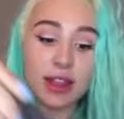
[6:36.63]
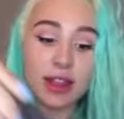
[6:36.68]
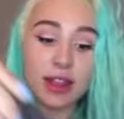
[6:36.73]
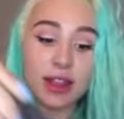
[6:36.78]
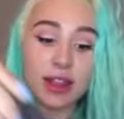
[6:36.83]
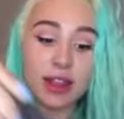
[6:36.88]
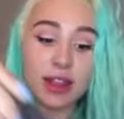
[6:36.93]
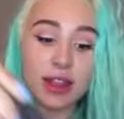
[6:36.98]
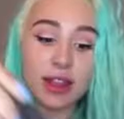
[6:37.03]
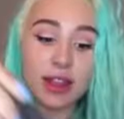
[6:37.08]

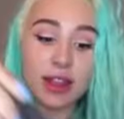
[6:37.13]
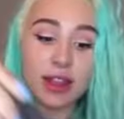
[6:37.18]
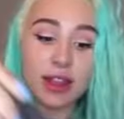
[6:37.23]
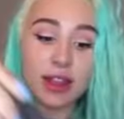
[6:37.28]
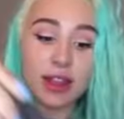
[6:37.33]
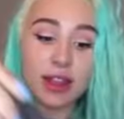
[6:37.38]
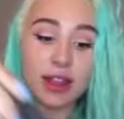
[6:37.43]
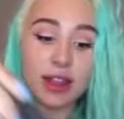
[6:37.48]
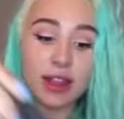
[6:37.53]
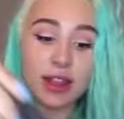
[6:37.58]

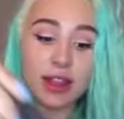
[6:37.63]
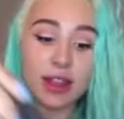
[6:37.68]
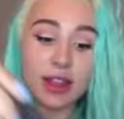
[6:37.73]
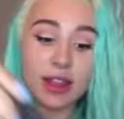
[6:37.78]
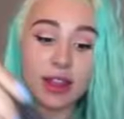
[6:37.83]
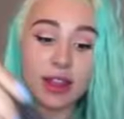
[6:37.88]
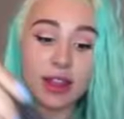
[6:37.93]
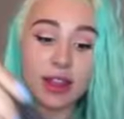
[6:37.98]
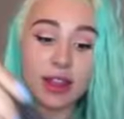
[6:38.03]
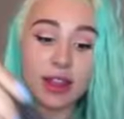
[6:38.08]

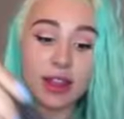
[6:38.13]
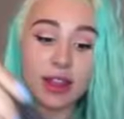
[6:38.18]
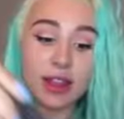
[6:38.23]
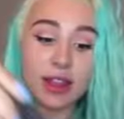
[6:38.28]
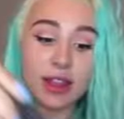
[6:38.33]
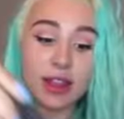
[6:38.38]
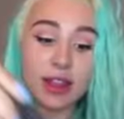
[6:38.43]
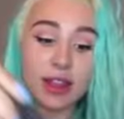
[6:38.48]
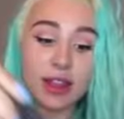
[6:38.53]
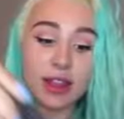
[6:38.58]

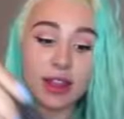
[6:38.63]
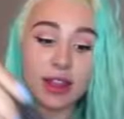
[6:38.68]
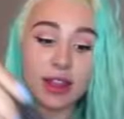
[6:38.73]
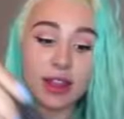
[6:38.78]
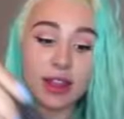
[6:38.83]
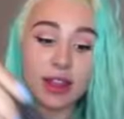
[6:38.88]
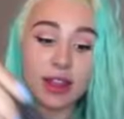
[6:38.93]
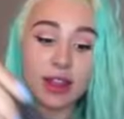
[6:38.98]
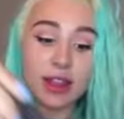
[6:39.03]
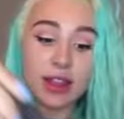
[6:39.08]

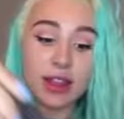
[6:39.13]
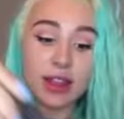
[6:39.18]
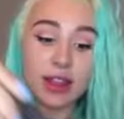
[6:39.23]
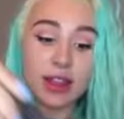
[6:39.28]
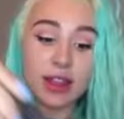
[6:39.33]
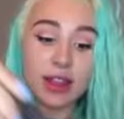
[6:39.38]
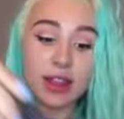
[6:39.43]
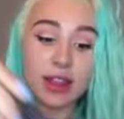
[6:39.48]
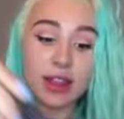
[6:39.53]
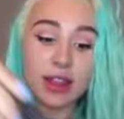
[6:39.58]

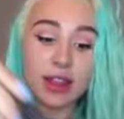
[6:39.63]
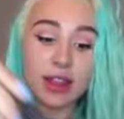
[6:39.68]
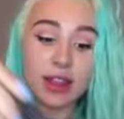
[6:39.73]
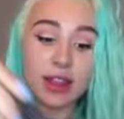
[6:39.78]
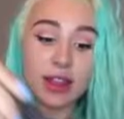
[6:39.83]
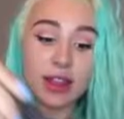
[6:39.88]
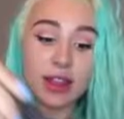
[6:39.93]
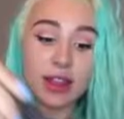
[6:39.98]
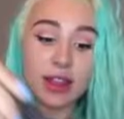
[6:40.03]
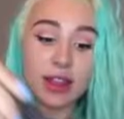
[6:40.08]

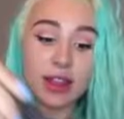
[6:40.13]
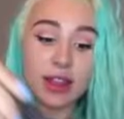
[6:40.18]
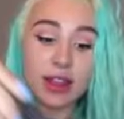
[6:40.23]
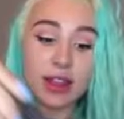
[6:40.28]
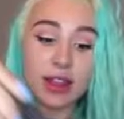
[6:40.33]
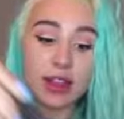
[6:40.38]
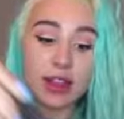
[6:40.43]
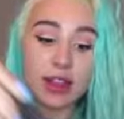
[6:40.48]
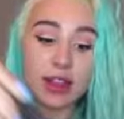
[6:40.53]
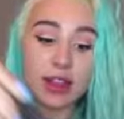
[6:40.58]

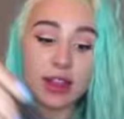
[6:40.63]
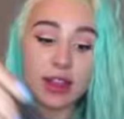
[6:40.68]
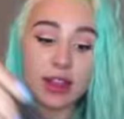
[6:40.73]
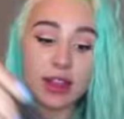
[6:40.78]
The person shown says nothing.